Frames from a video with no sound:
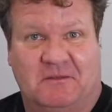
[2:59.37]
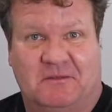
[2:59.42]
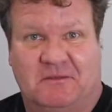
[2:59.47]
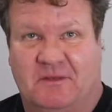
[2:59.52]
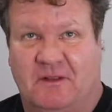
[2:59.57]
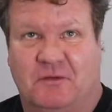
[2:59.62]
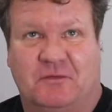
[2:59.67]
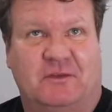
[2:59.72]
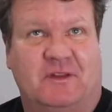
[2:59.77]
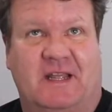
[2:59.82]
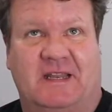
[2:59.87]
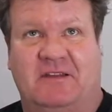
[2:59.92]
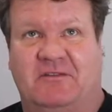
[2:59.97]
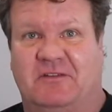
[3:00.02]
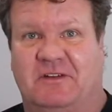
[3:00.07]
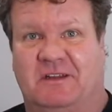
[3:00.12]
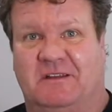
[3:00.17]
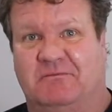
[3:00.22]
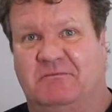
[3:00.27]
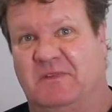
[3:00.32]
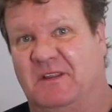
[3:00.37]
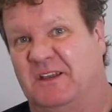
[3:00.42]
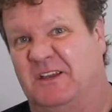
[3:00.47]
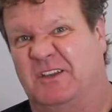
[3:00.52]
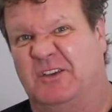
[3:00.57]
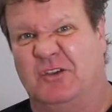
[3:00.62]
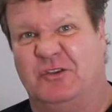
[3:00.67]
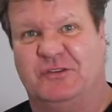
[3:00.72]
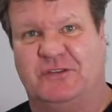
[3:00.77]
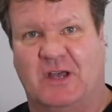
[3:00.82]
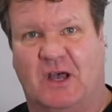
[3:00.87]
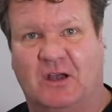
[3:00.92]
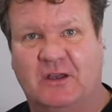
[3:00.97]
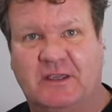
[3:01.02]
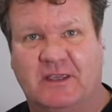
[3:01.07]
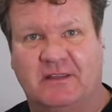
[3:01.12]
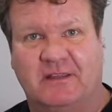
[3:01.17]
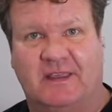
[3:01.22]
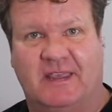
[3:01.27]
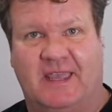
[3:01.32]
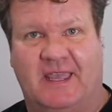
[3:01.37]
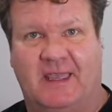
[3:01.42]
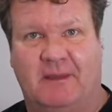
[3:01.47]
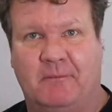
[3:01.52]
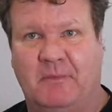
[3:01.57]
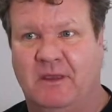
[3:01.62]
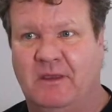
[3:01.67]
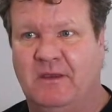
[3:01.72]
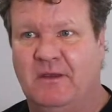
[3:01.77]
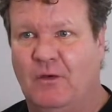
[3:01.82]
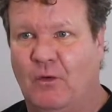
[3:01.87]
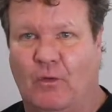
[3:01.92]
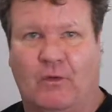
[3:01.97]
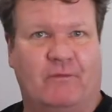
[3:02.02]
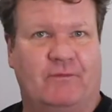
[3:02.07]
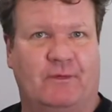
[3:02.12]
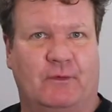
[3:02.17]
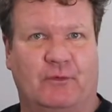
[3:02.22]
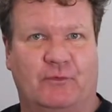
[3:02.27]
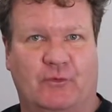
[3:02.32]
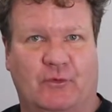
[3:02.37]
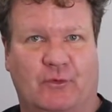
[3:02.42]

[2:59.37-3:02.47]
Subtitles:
There's not even a good dunk in the game, or if there's